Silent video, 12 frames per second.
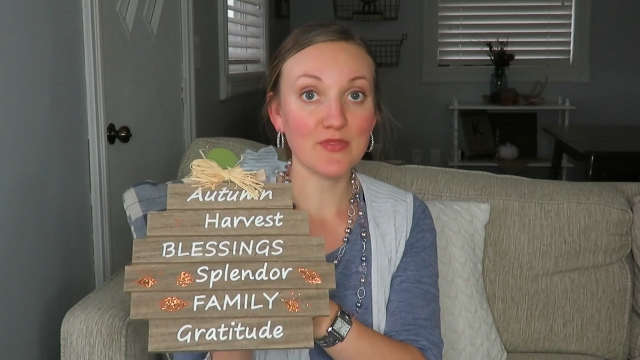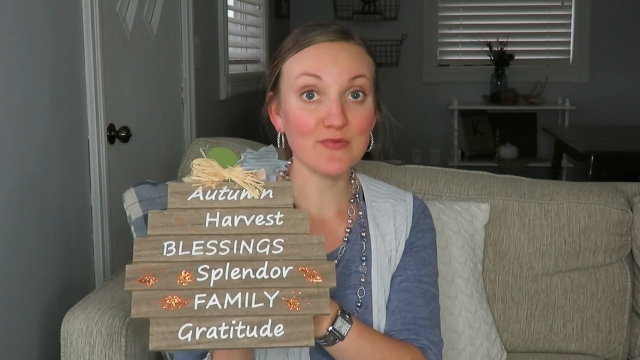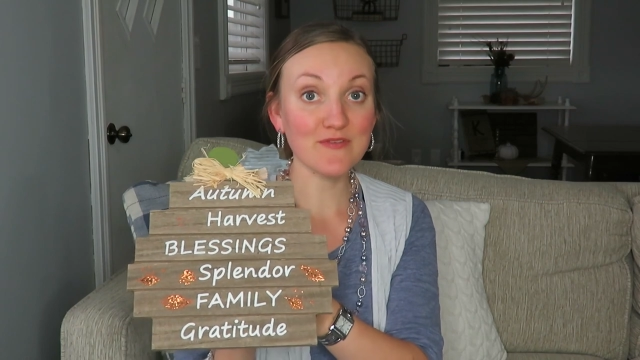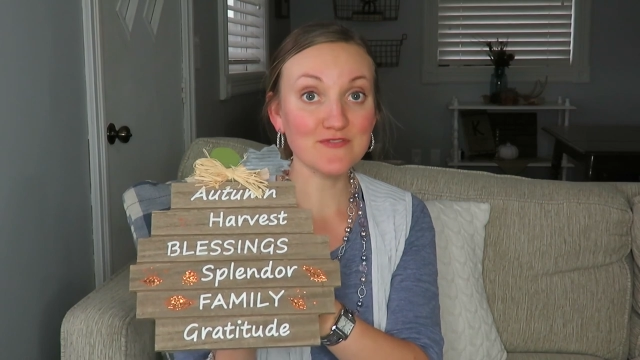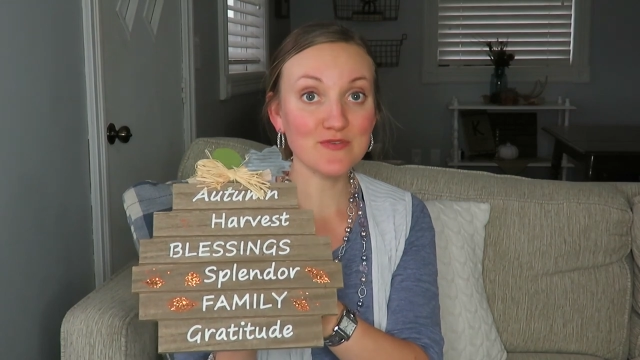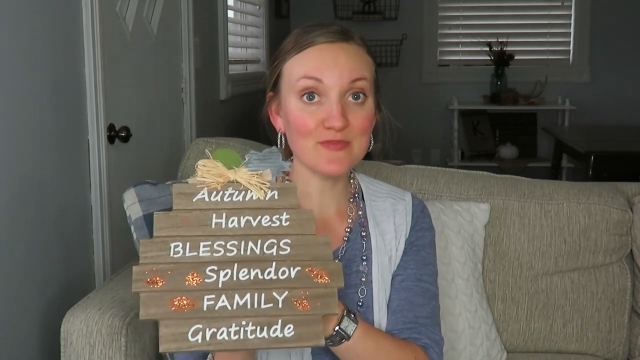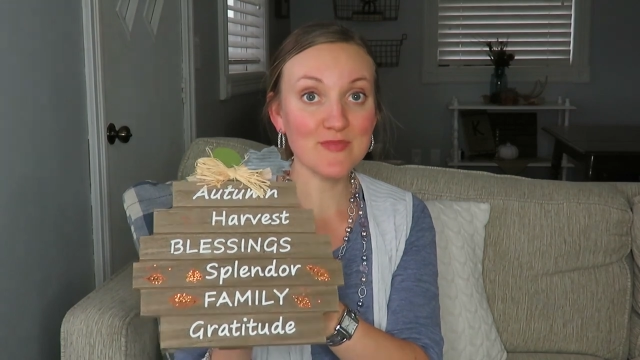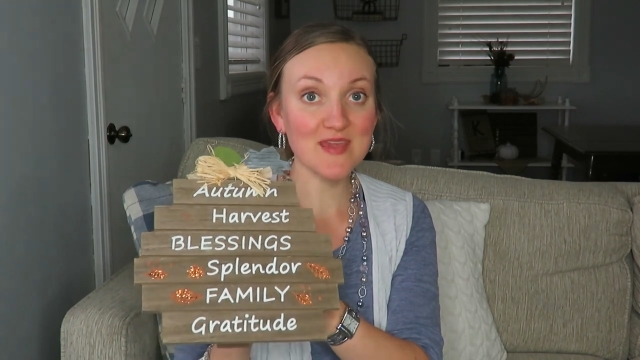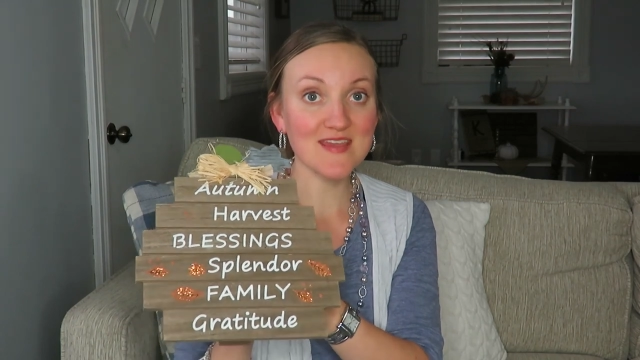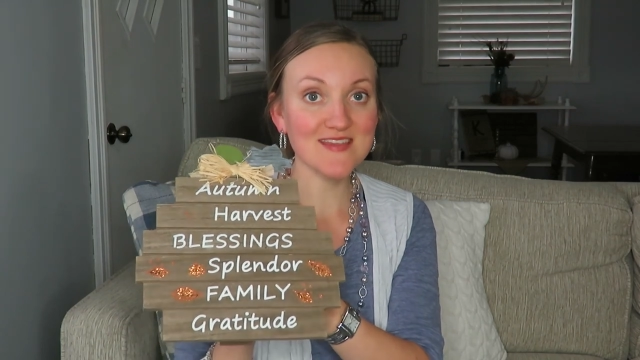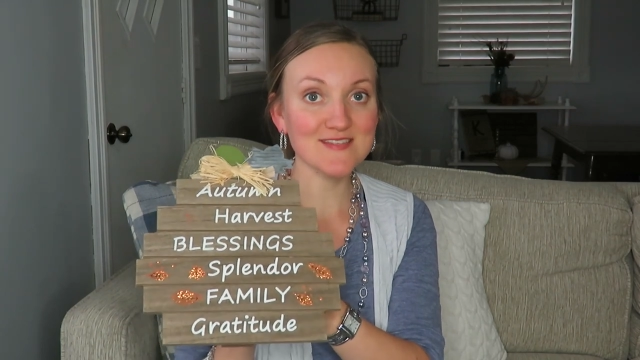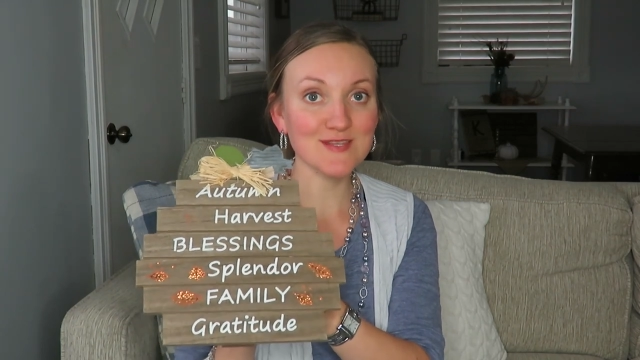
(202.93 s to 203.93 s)
thrift with
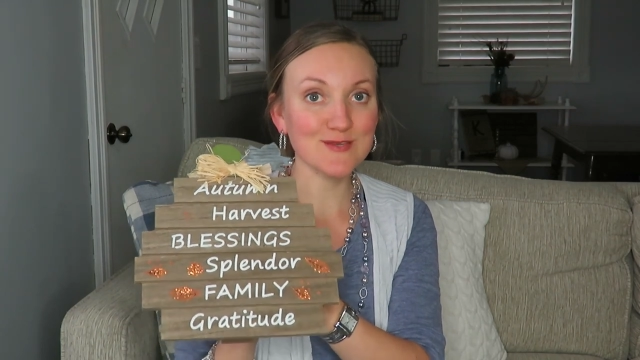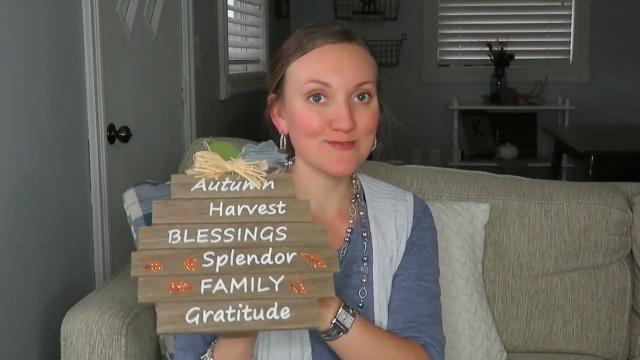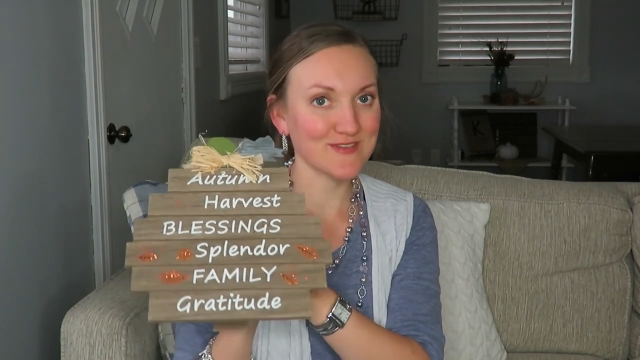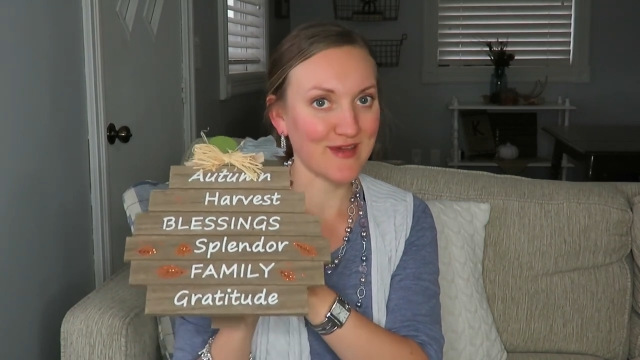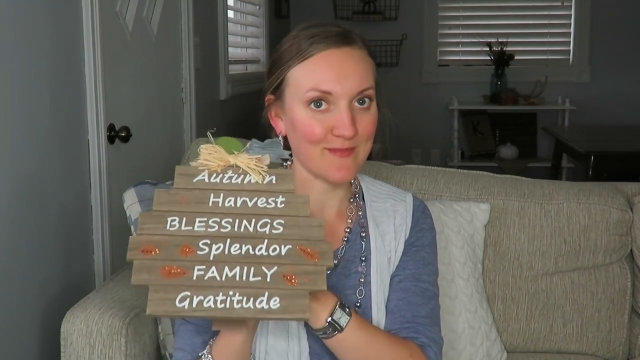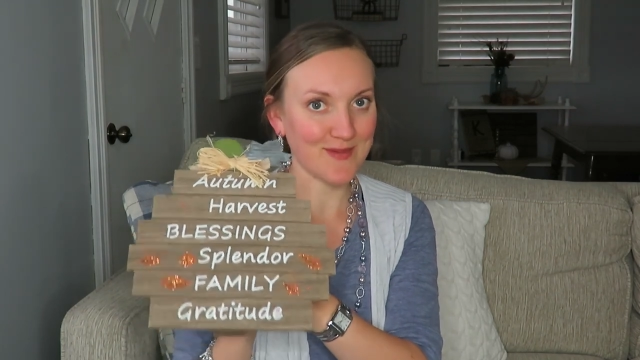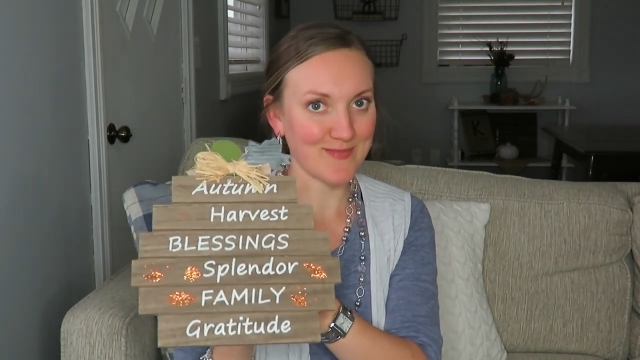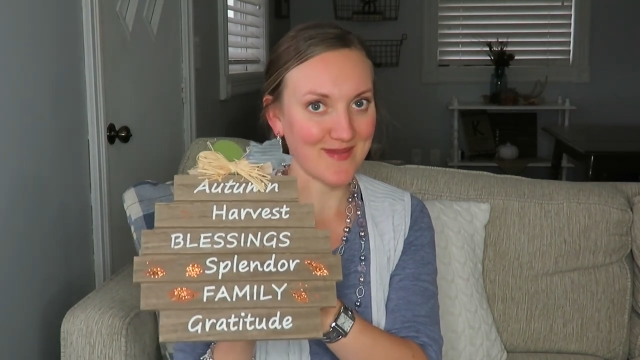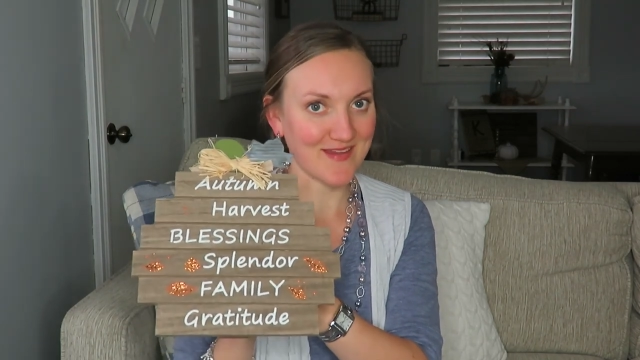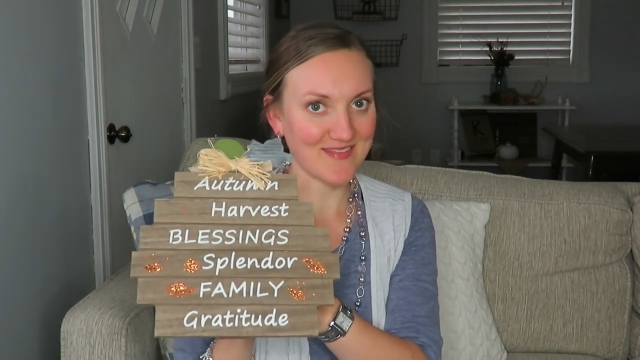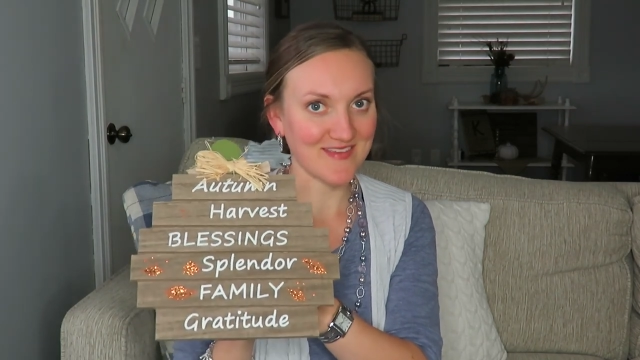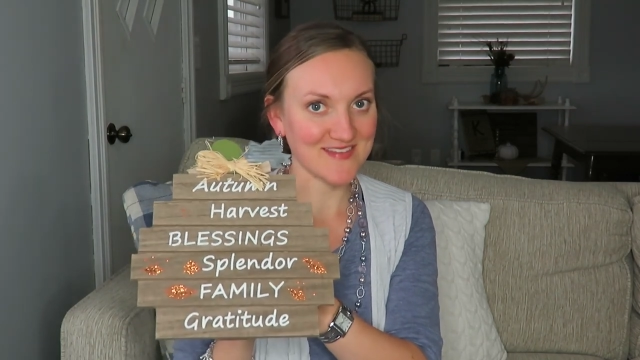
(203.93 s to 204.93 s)
me's, you saw me
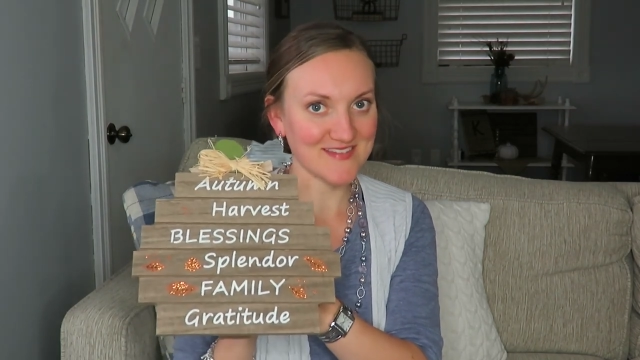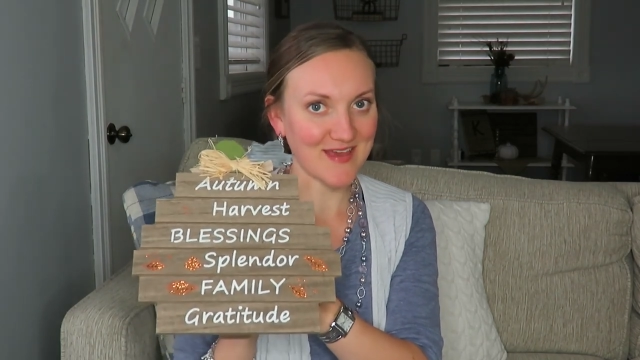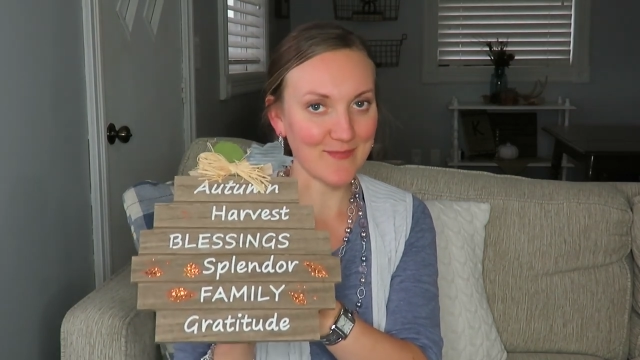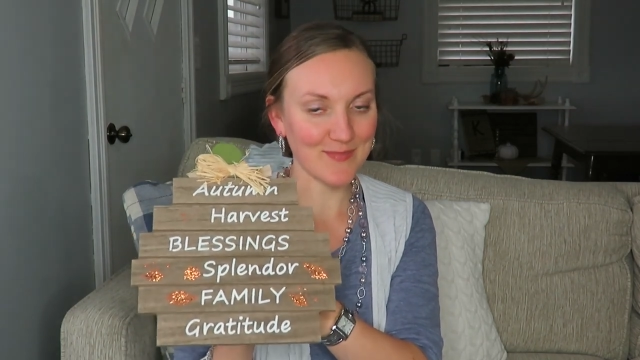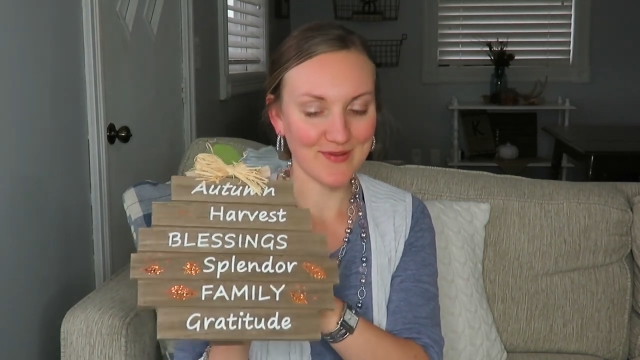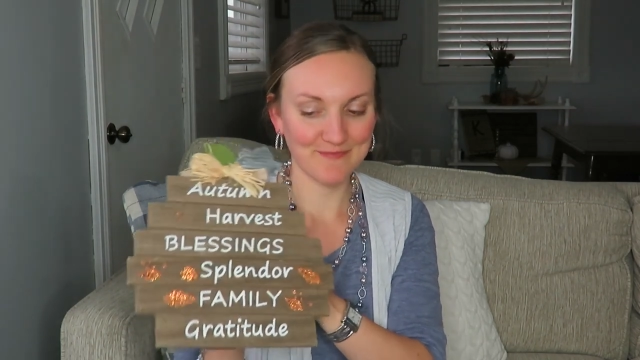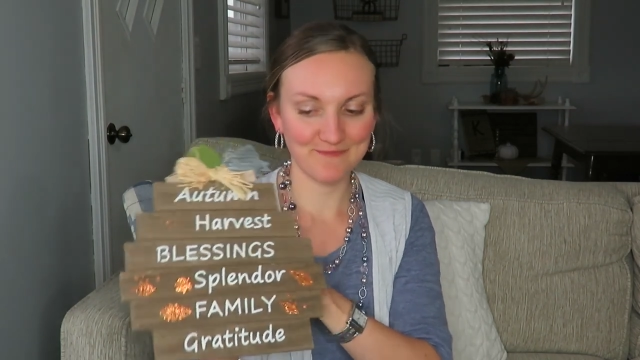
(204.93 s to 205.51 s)
pick this up.